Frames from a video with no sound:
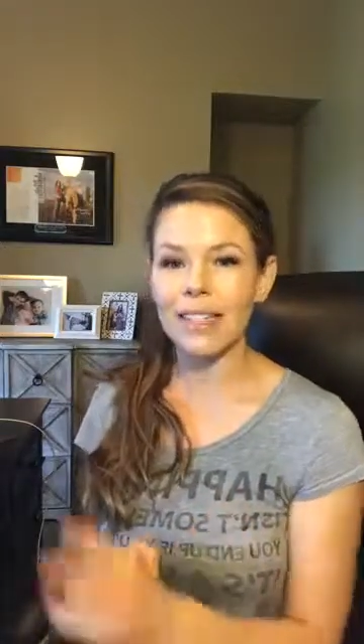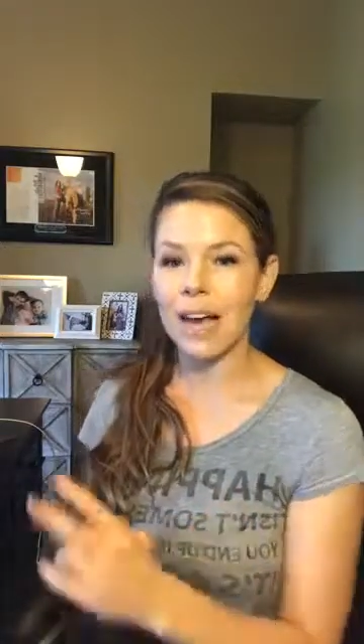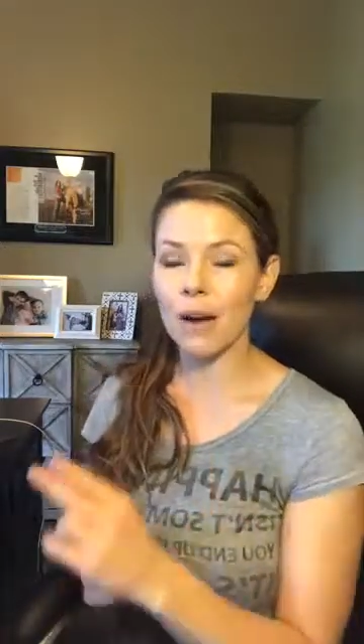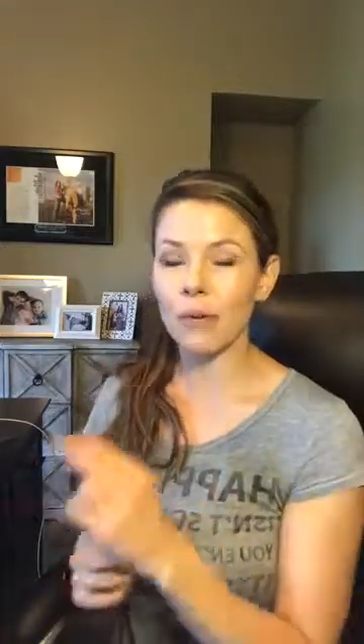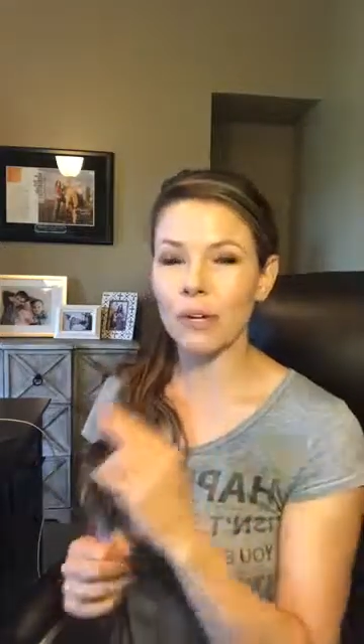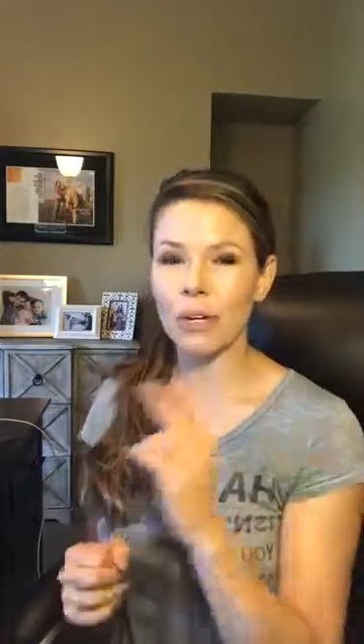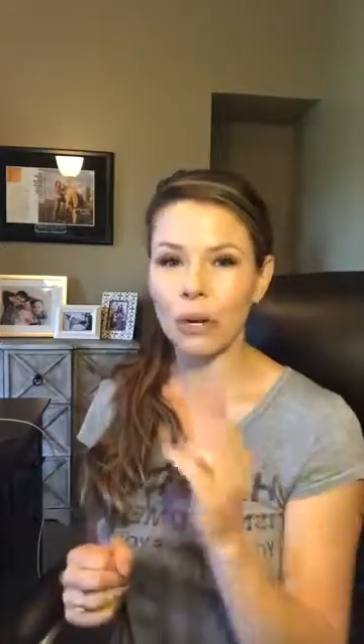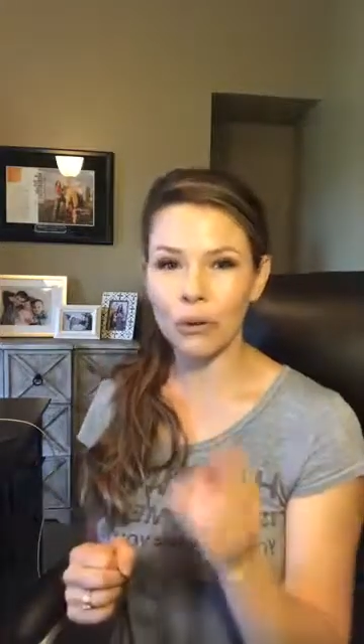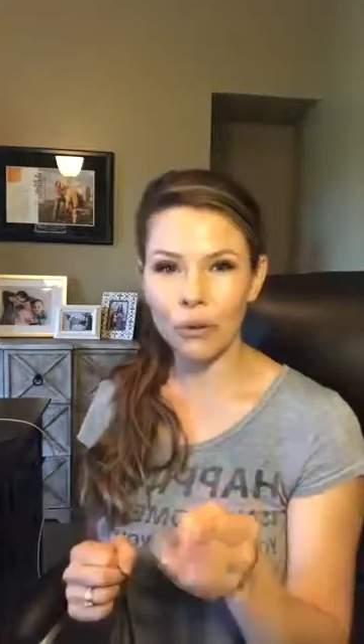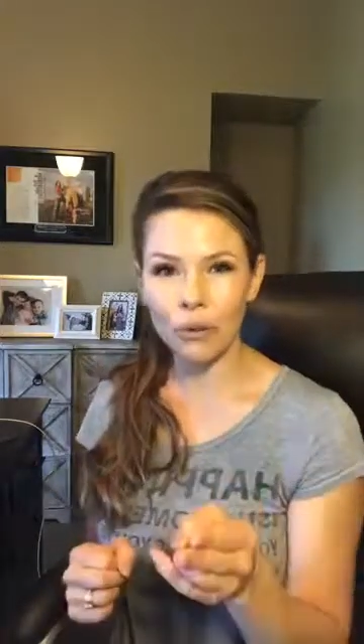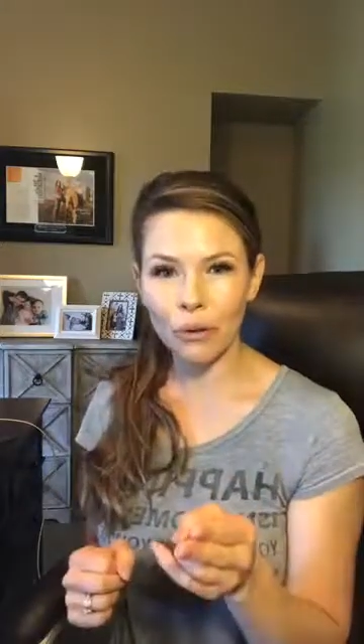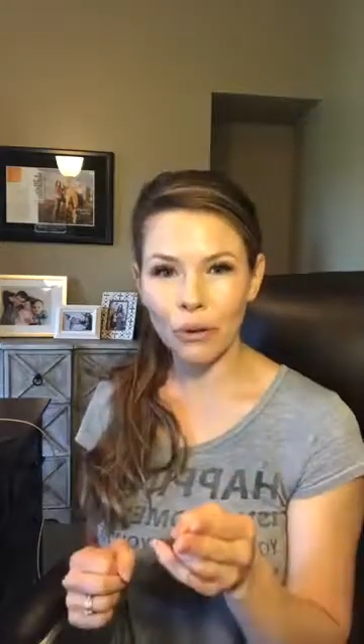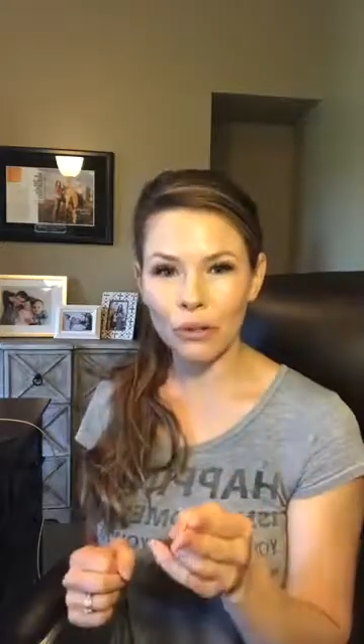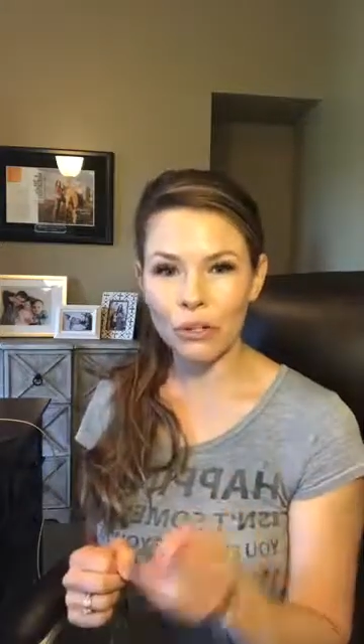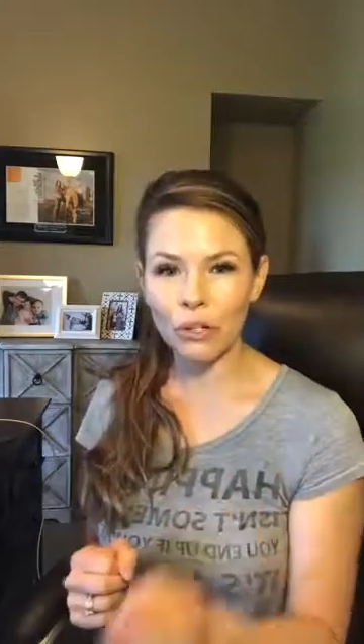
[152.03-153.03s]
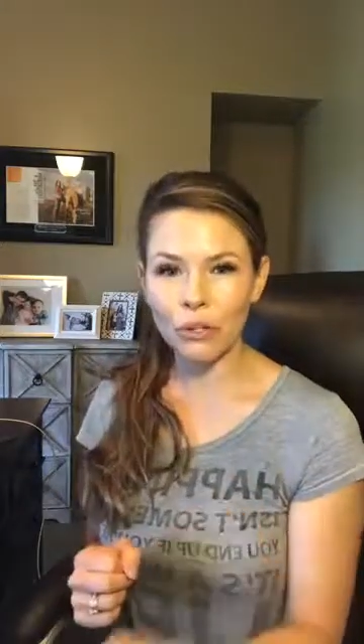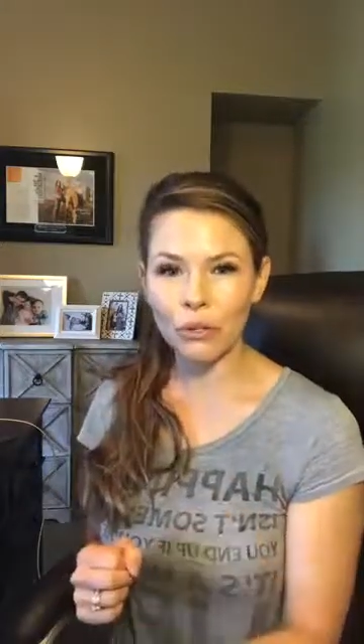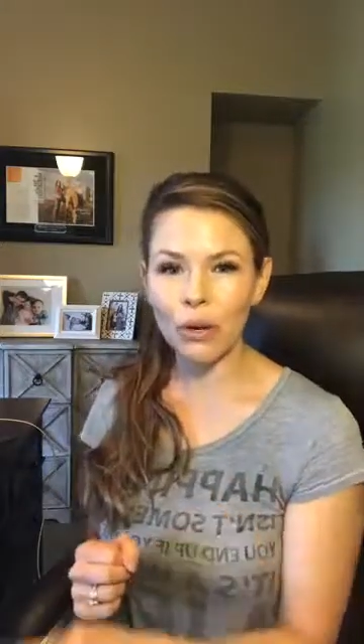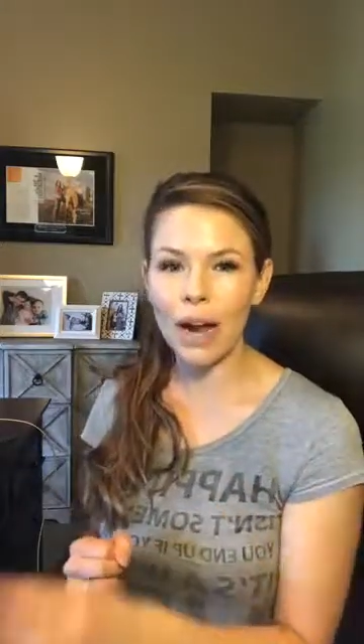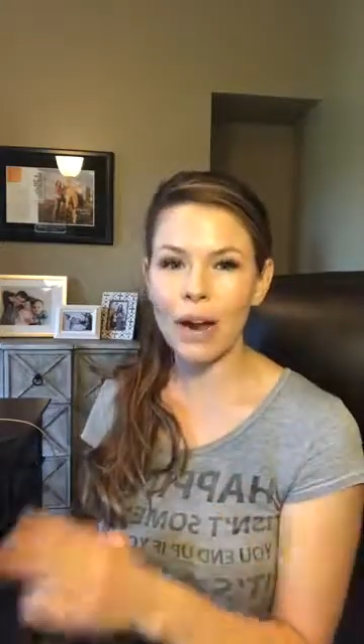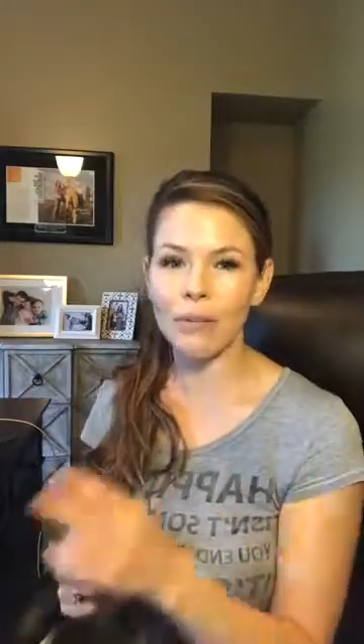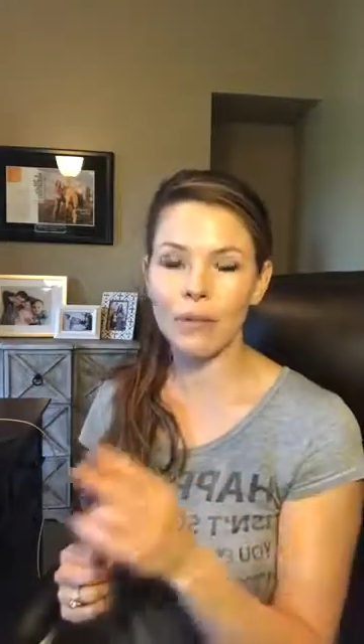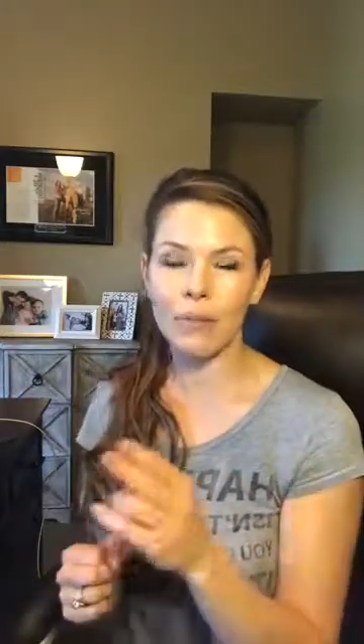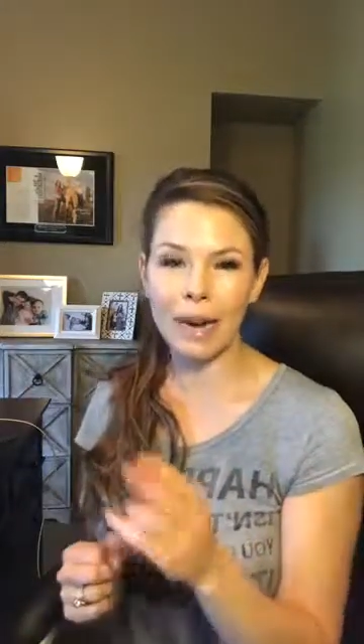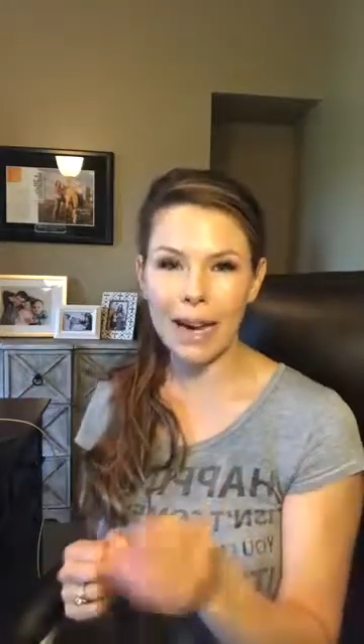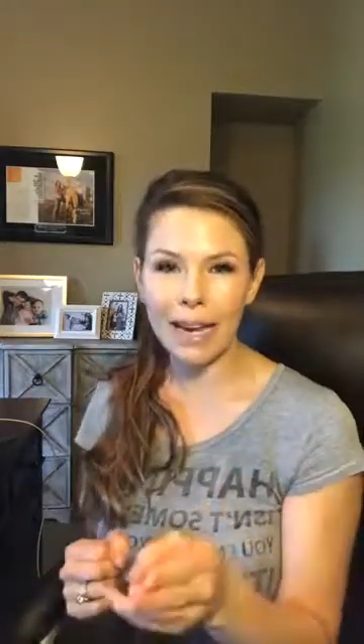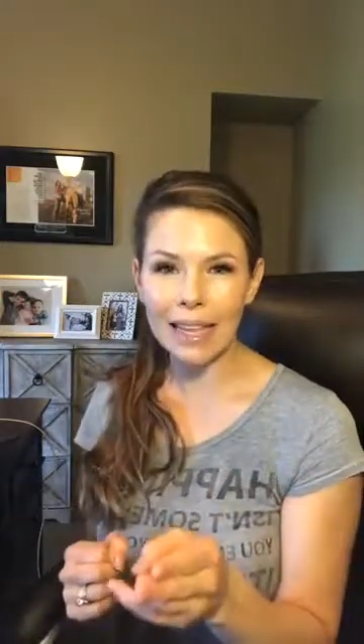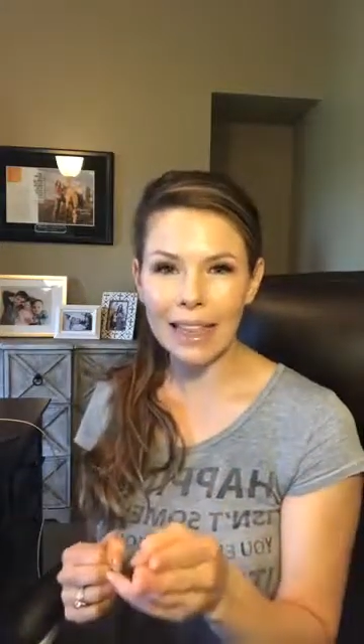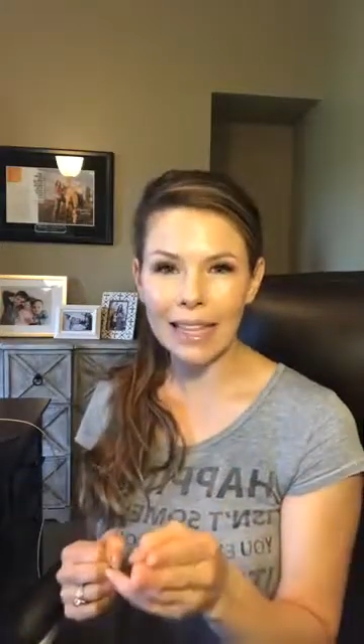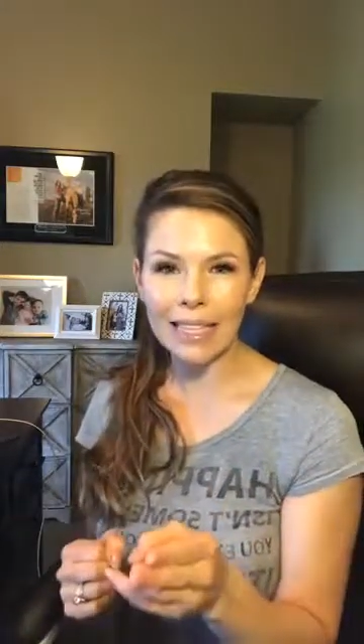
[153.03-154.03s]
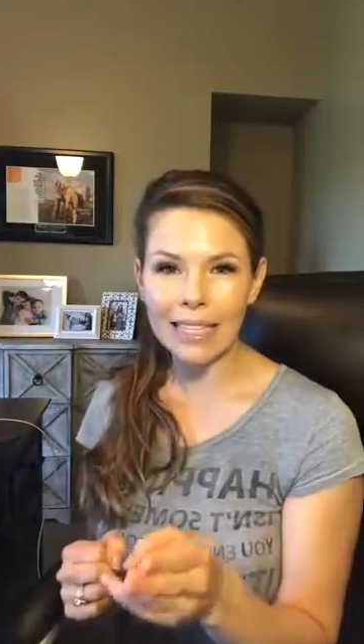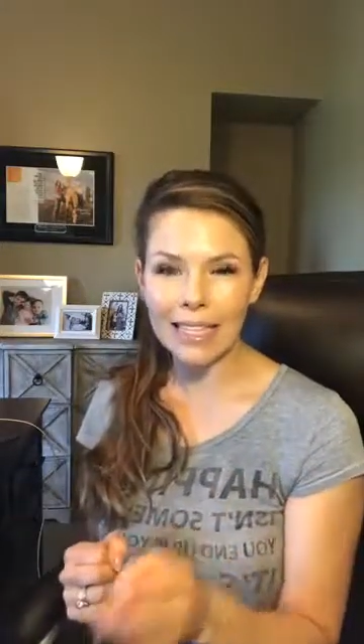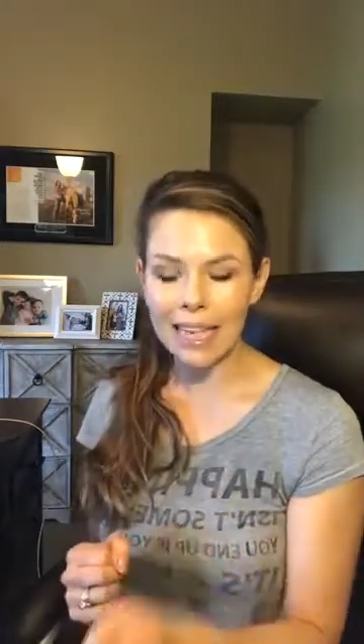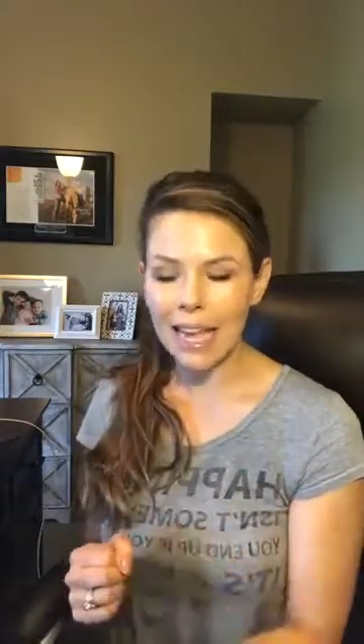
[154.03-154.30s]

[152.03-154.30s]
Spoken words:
I would go to the grocery store, I would buy this,